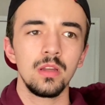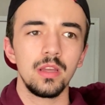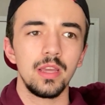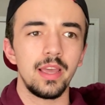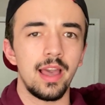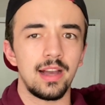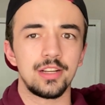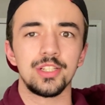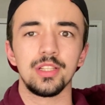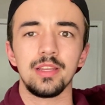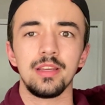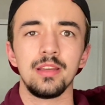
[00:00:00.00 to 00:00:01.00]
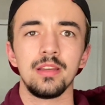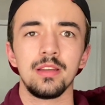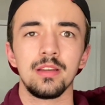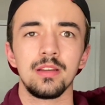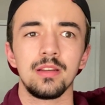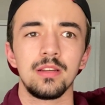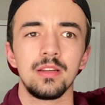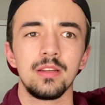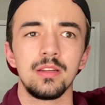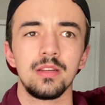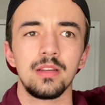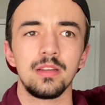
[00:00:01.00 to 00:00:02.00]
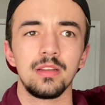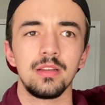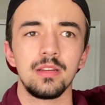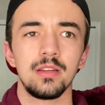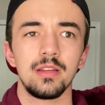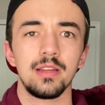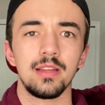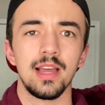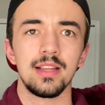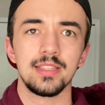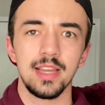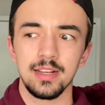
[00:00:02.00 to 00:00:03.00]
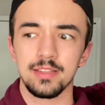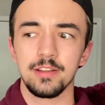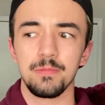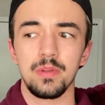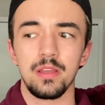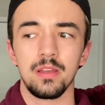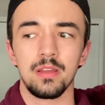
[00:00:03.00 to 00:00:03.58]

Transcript: he actually had texted me